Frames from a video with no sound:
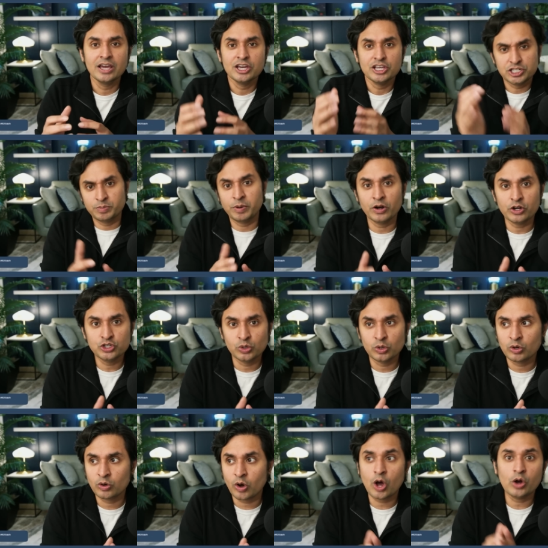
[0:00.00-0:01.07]
Spiritual
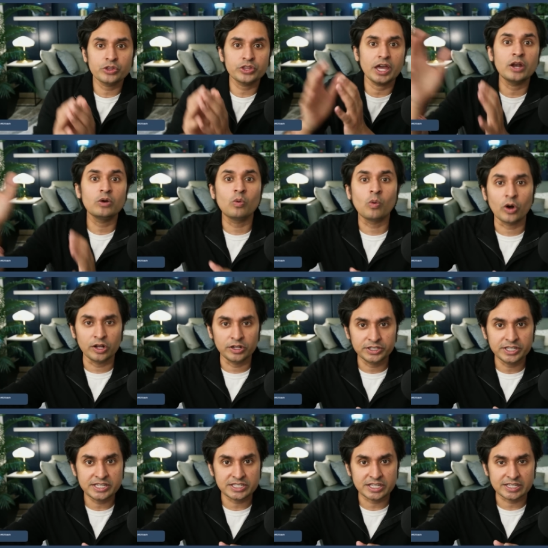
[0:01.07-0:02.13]
growth and
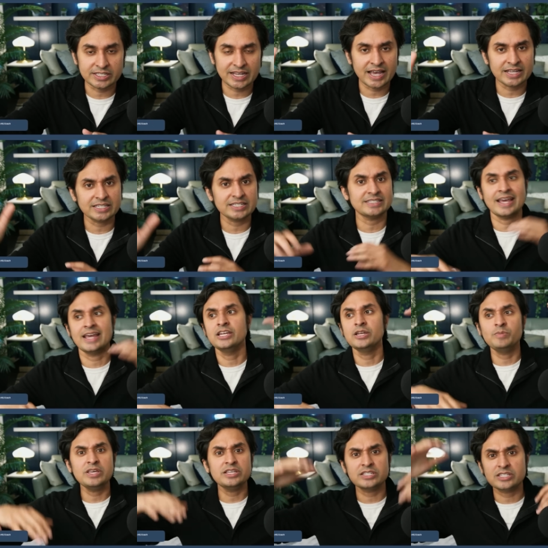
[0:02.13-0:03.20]
worldly success tend to
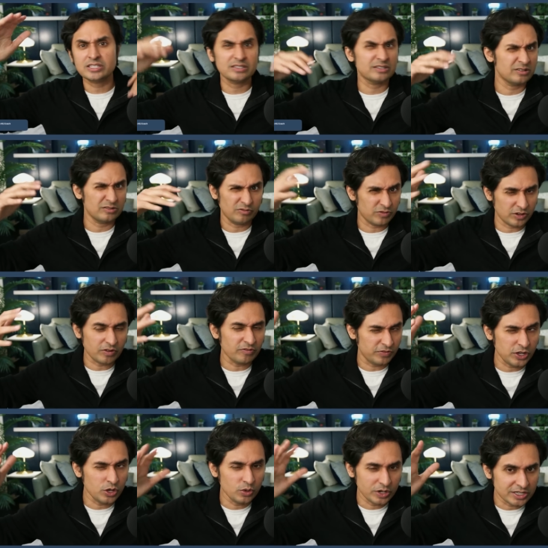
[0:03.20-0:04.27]
be
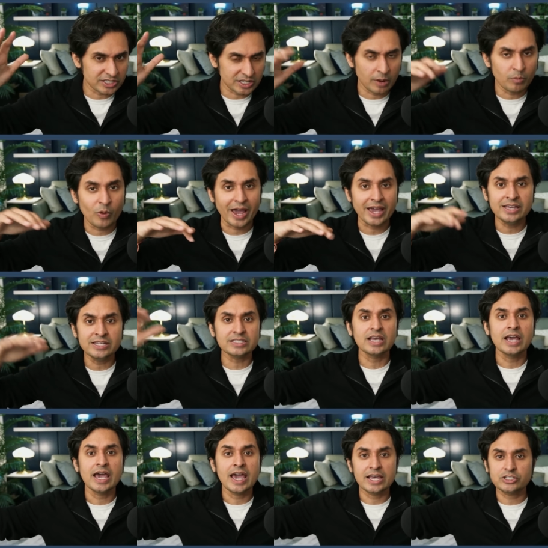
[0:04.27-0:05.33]
viewed in some ways
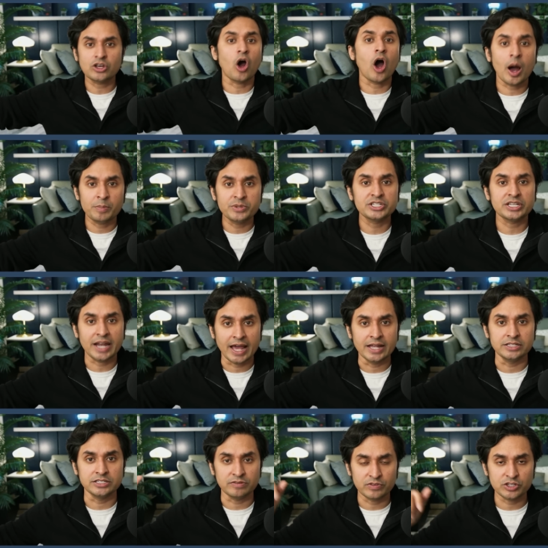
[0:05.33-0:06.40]
as opposite
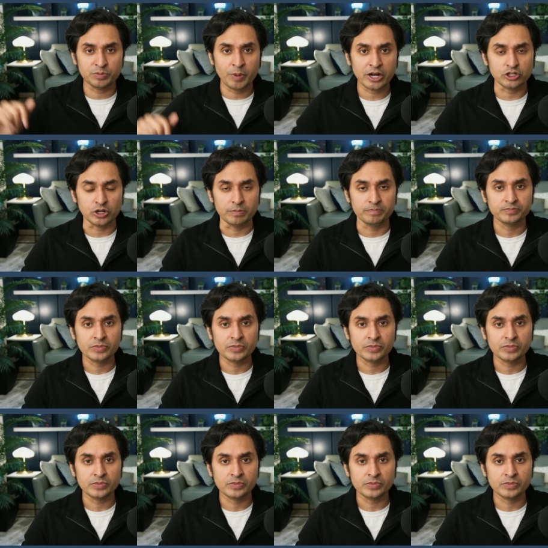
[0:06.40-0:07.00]
ends of the spectrum.